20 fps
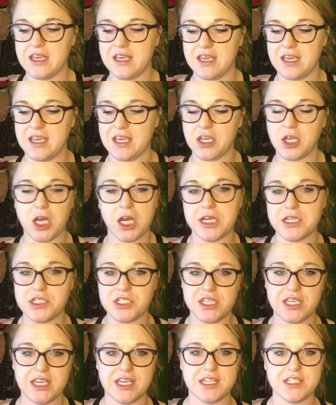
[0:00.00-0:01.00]

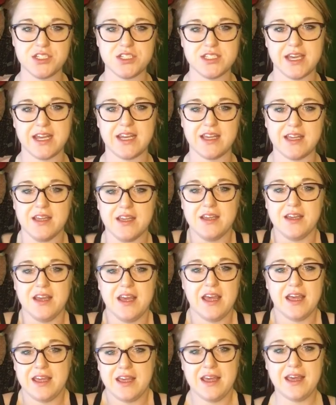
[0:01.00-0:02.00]
encouraging, and just kind of
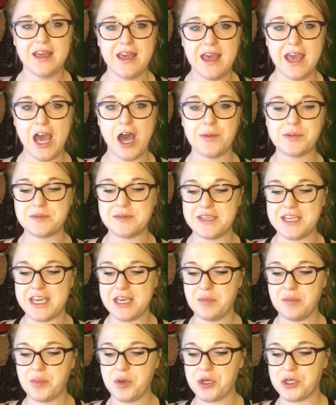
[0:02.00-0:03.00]
helps me
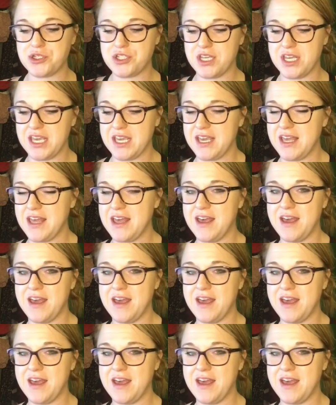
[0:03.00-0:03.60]
keep pushing.